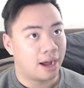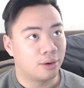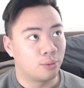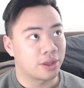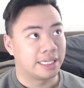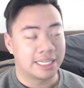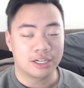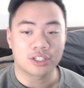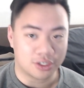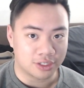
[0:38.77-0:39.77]
with near
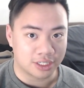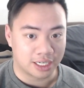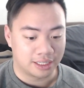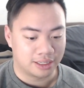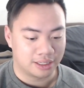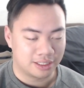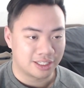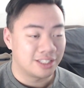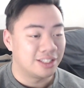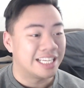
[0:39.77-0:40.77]
certain
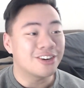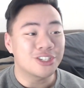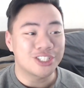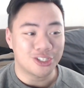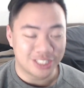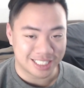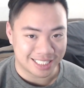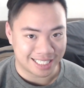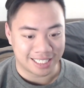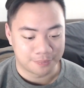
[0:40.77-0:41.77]
near
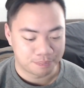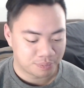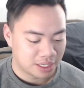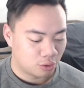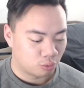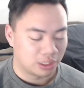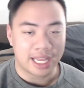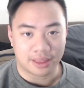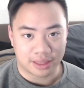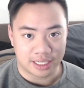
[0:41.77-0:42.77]
certainty,
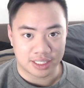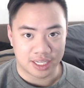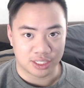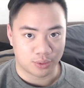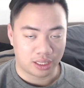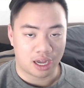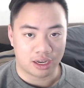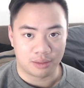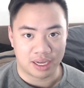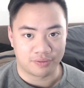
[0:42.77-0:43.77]
relate these things with a lot of
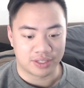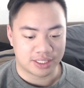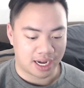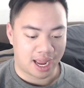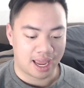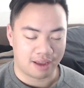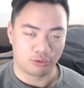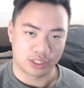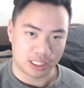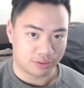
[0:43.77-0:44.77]
the benefits that I have
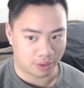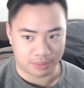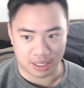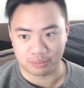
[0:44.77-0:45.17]
received from them.